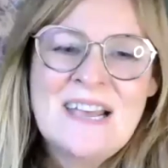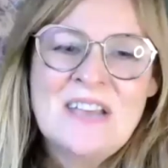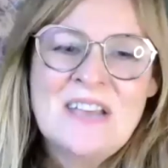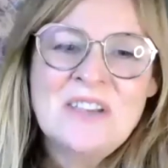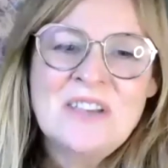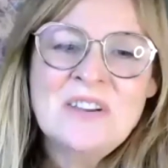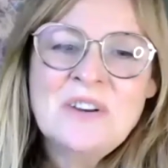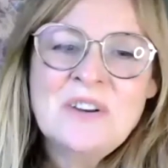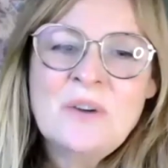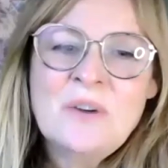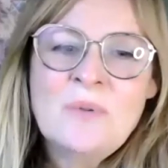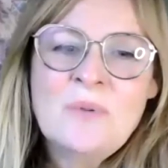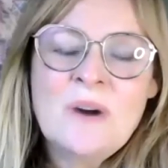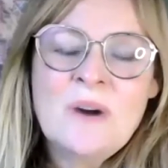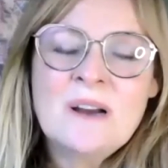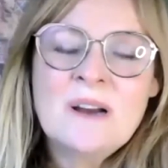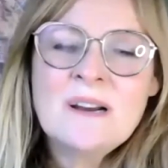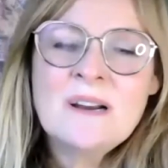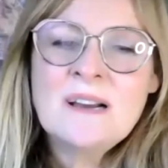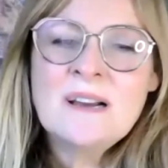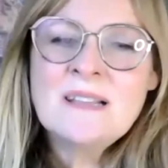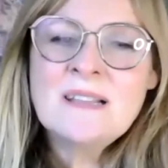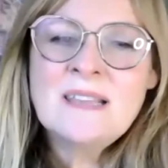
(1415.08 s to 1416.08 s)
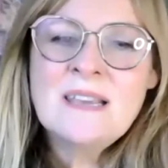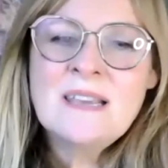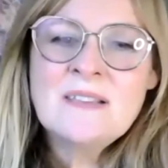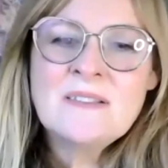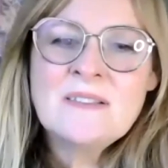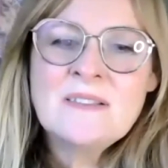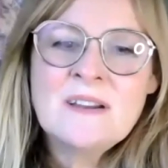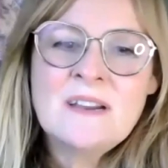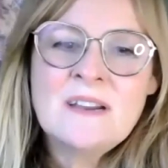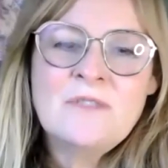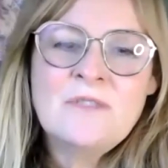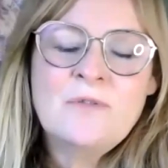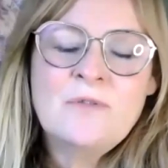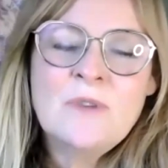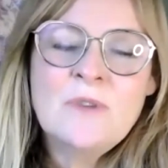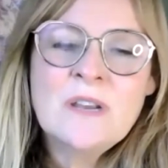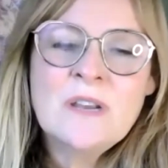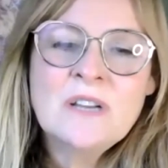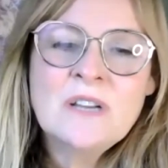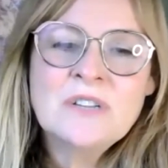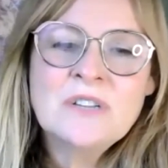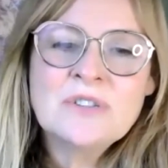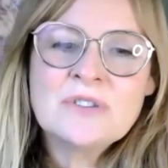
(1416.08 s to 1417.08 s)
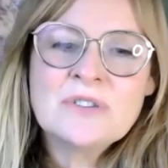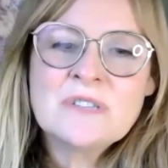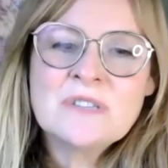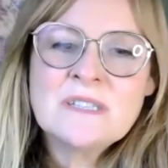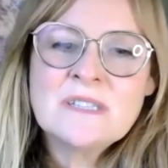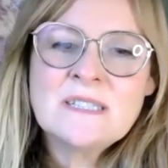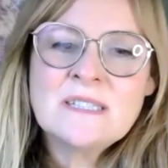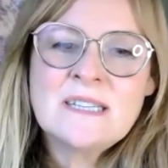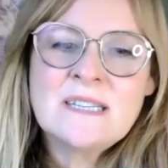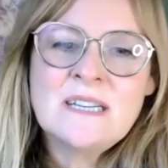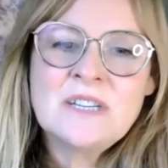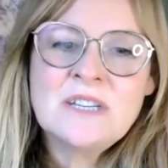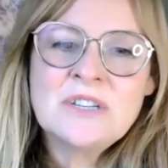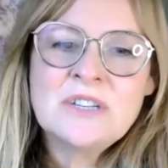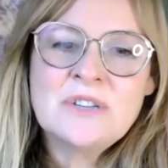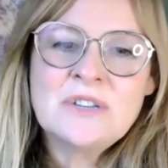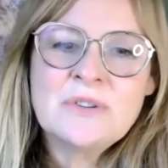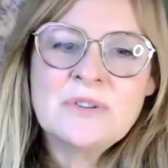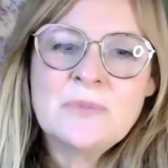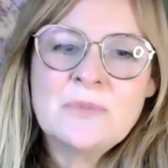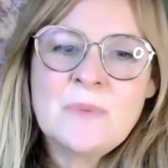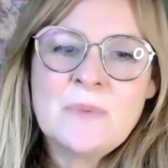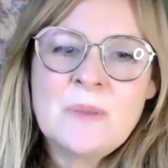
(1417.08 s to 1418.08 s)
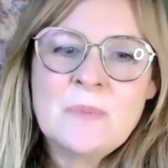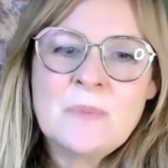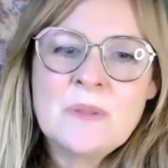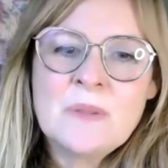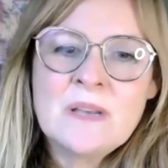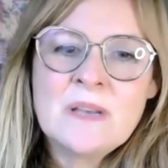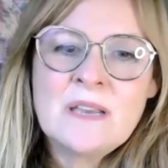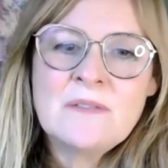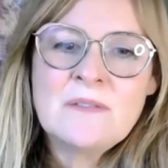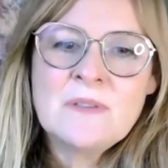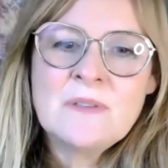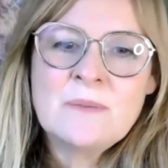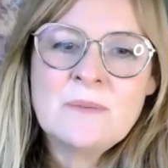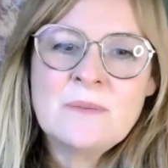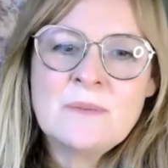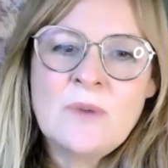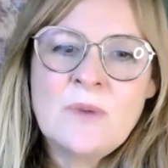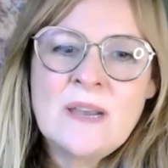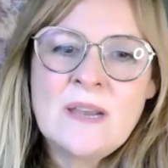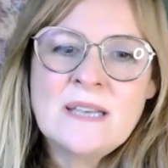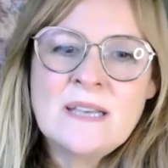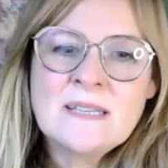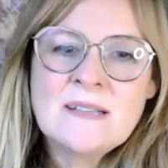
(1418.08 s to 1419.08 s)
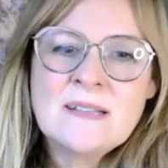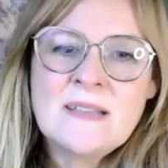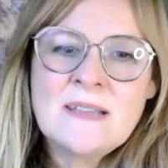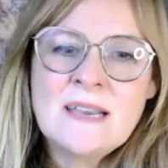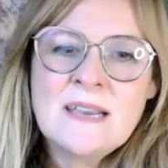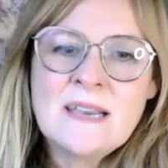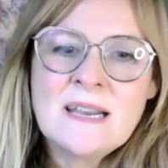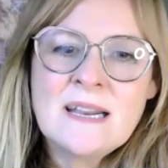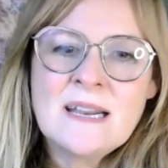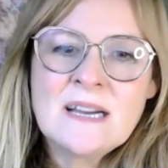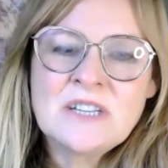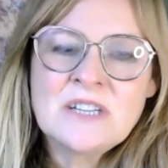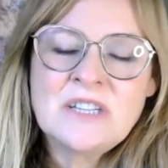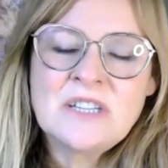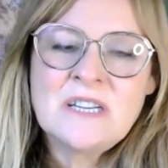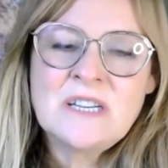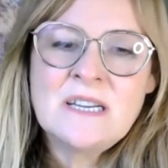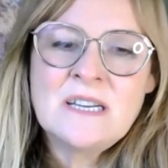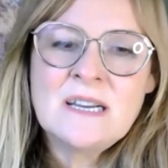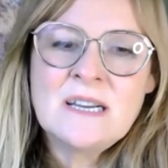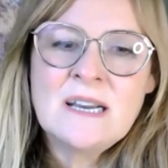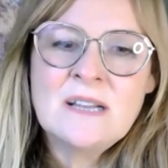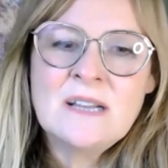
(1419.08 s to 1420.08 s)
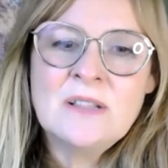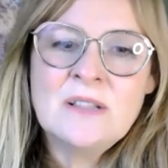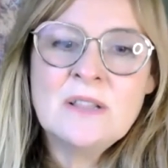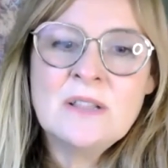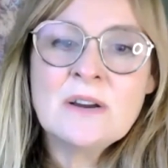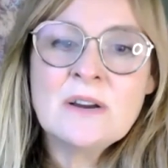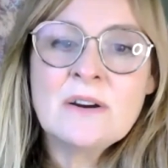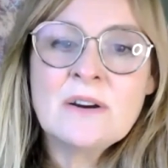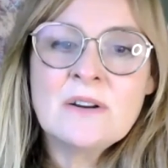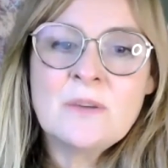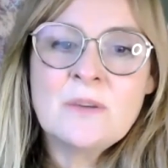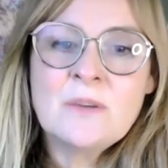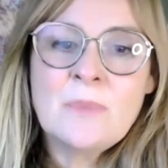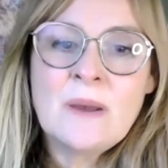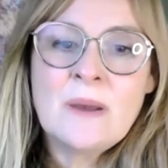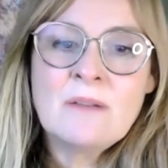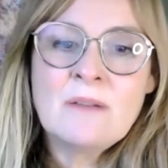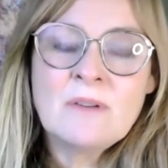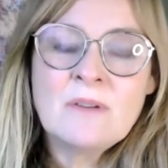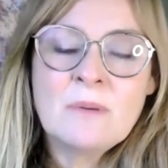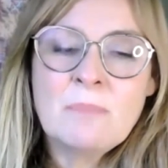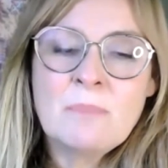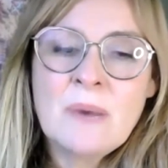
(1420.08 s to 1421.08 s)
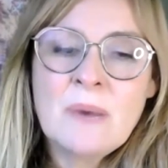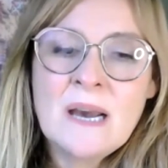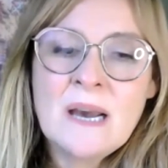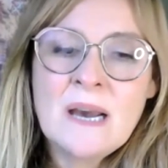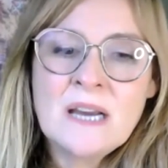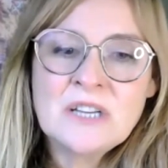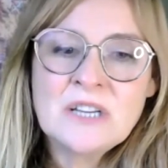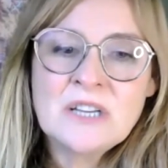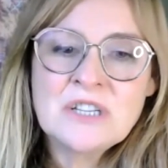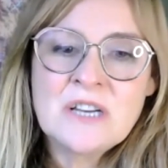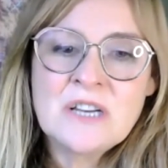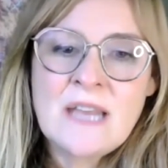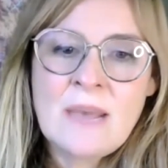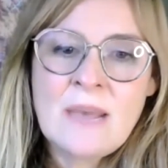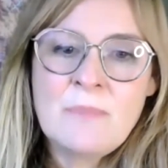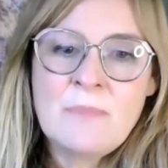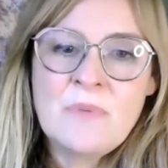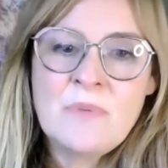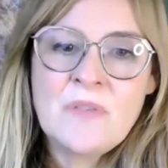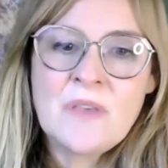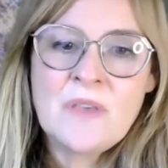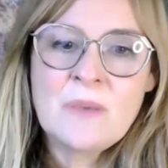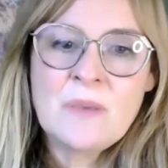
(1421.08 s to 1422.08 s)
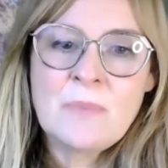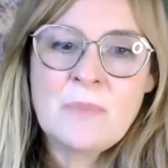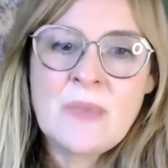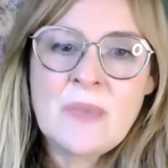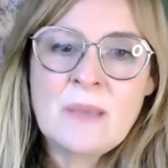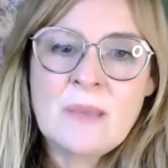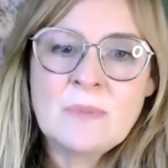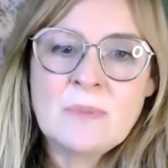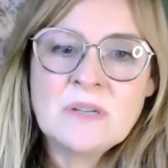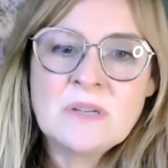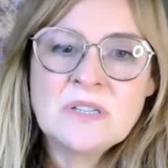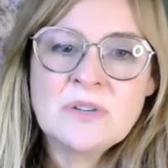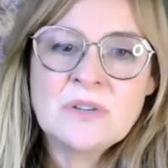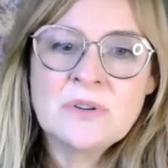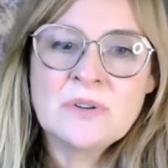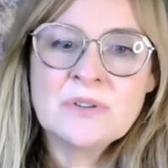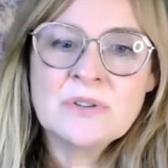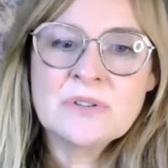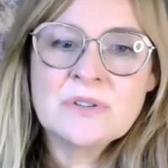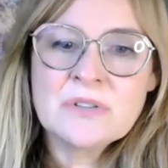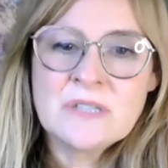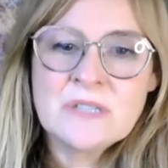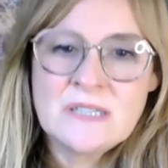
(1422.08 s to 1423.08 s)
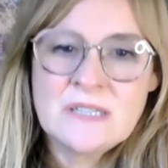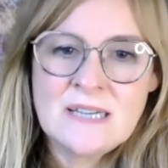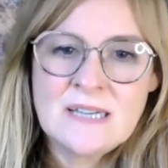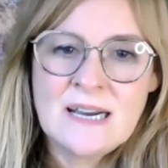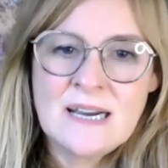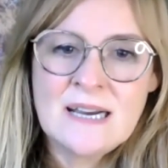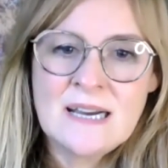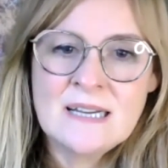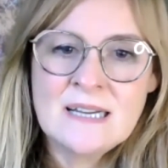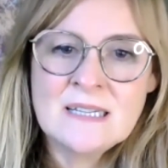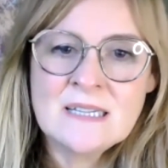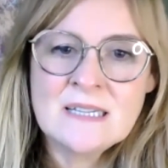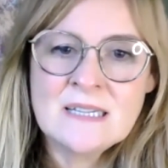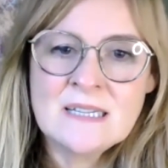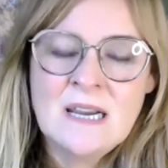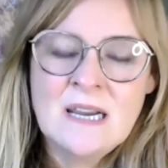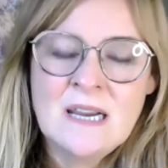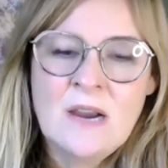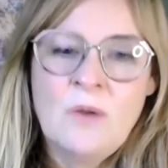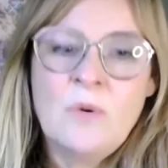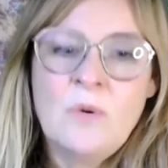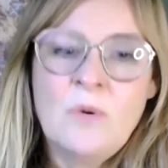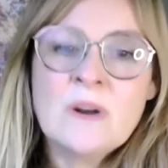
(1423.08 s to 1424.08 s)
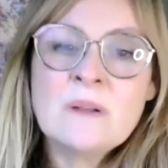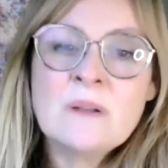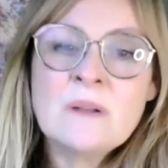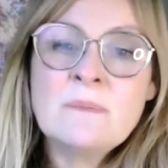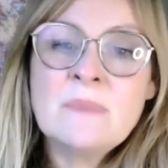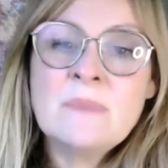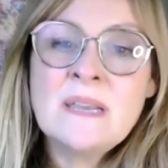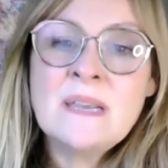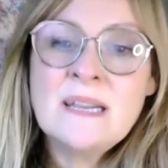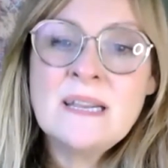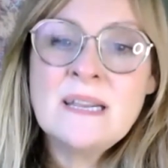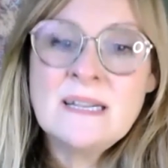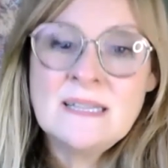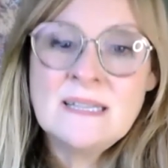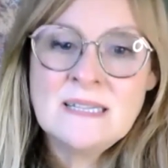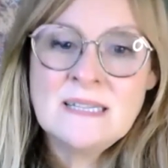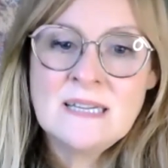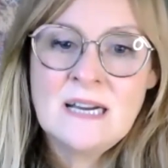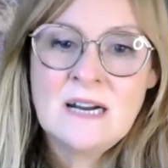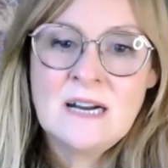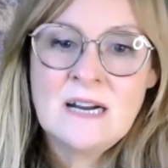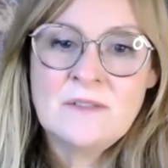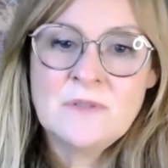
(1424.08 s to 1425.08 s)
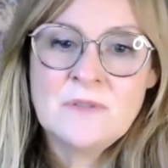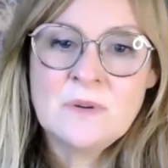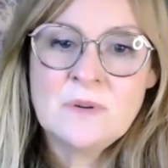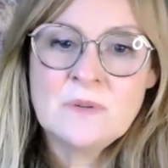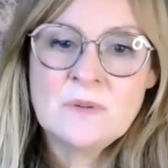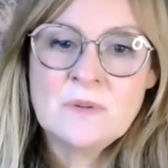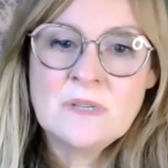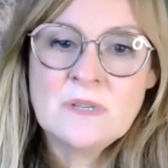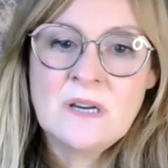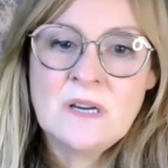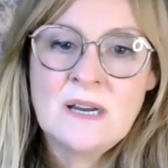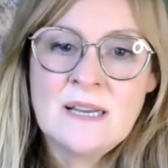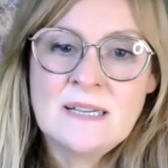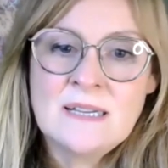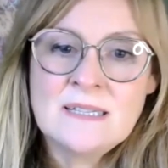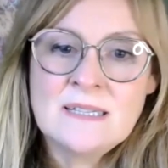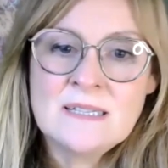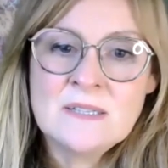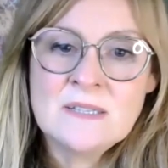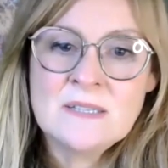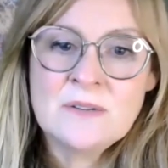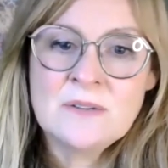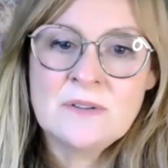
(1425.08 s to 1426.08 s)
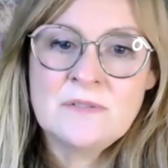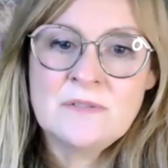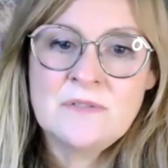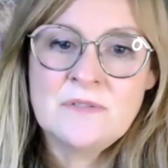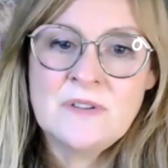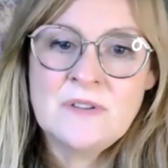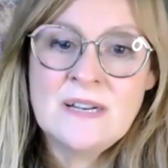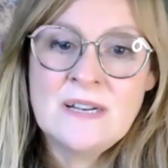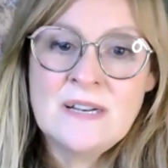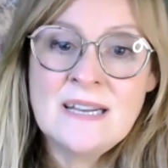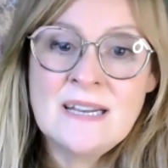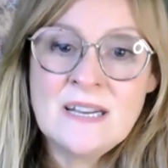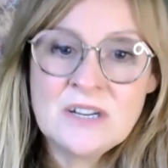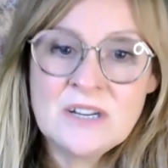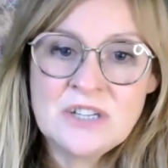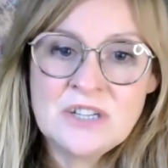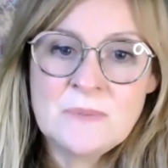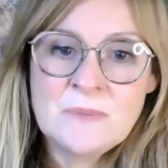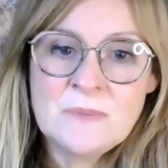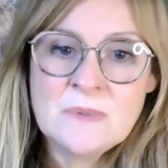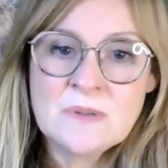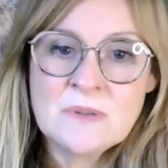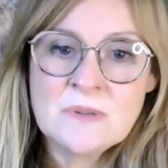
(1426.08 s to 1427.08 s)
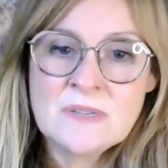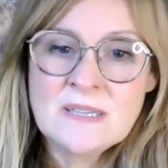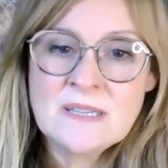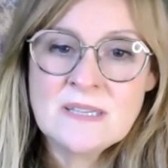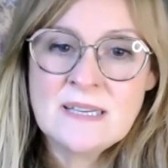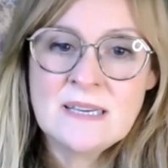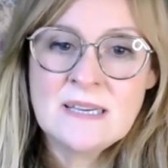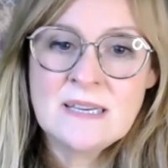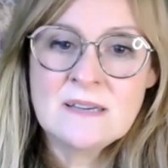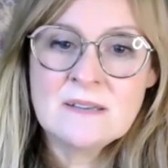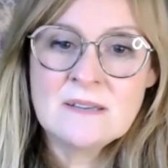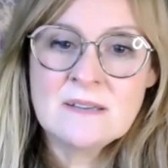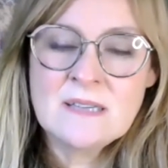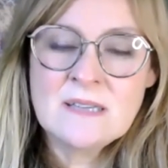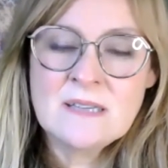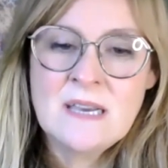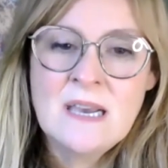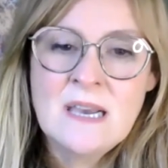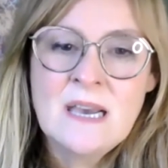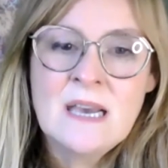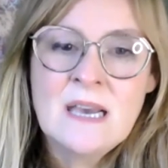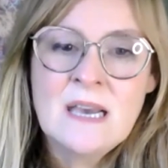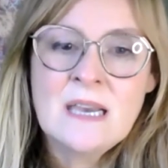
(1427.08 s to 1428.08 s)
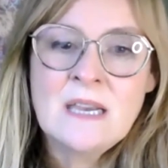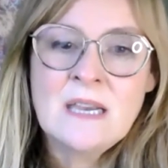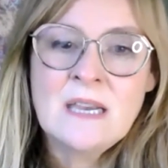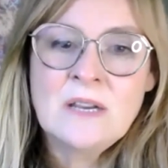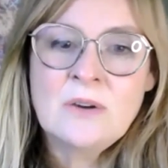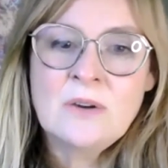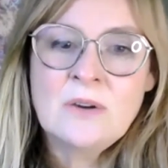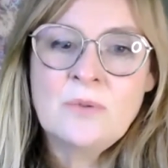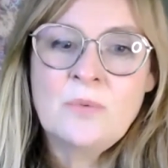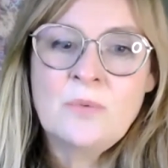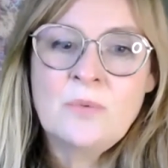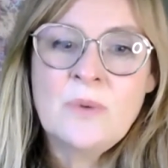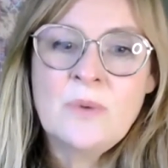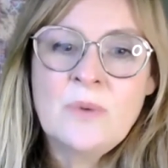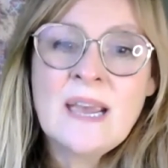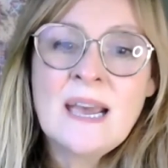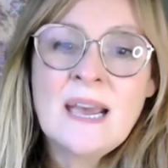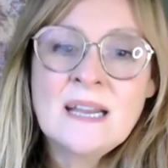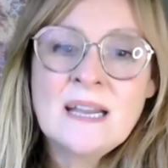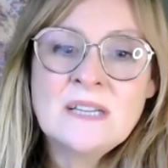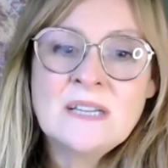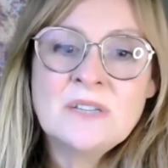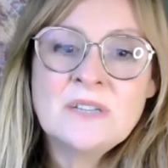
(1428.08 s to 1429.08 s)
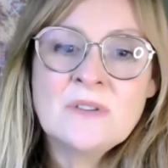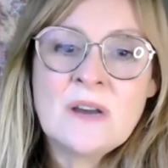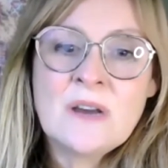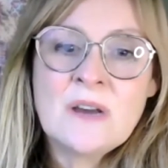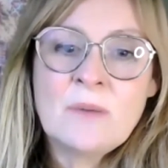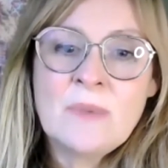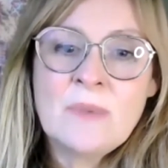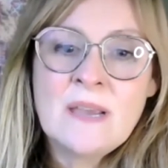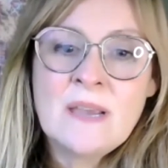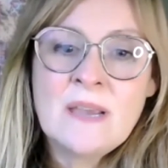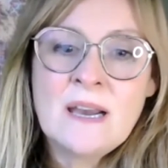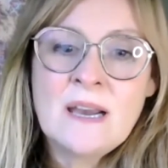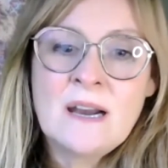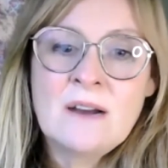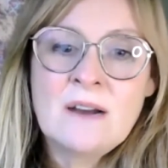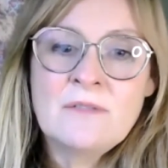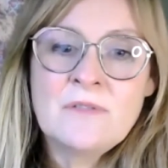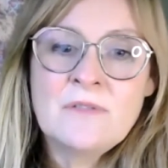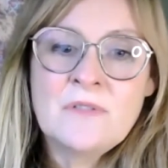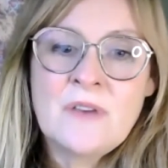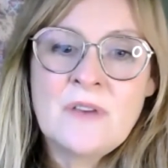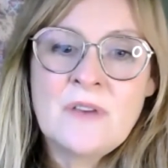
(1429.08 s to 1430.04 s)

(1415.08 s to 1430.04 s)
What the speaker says: You know what? I think that if we could just teach young people and give them ways that they can actually learn about compassion, empathy, and be able to understand what it means to have those kind sort of leadership sort of skills, you know, we can do that. We have